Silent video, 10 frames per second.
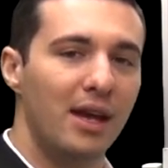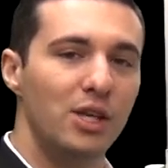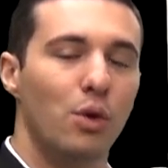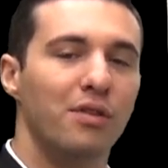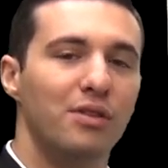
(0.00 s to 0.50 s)

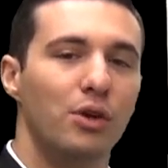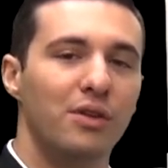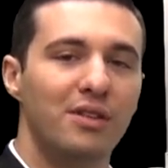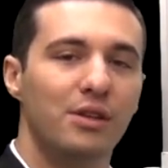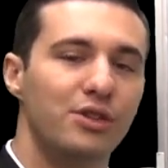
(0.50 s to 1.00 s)
And you also
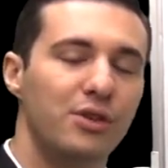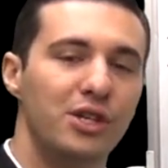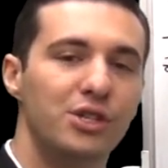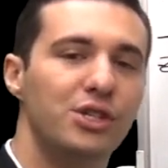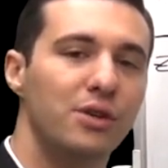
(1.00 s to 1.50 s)
notice the
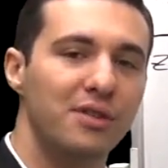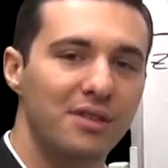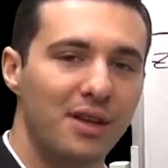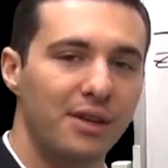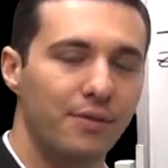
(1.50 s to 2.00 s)
illustration shows
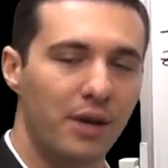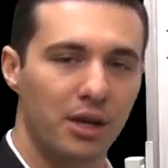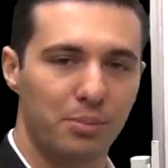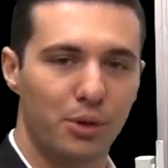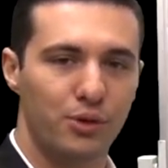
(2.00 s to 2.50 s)
inside the
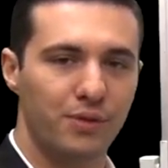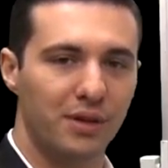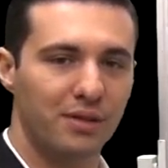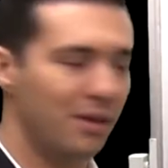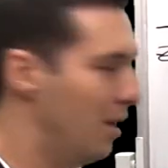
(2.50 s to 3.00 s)
final approach
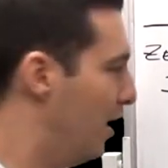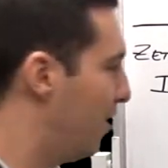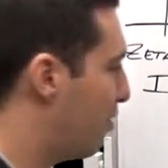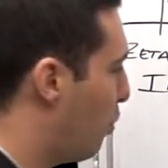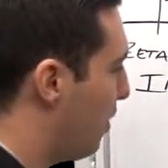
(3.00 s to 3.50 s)
fix.
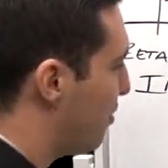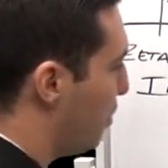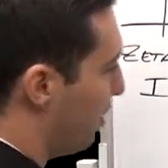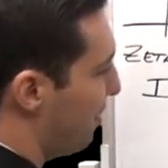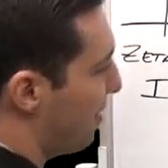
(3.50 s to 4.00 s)
So once
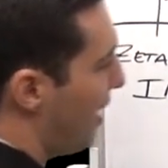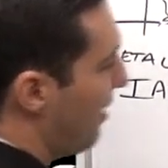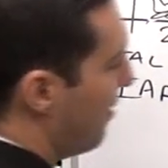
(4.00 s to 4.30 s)
we're inside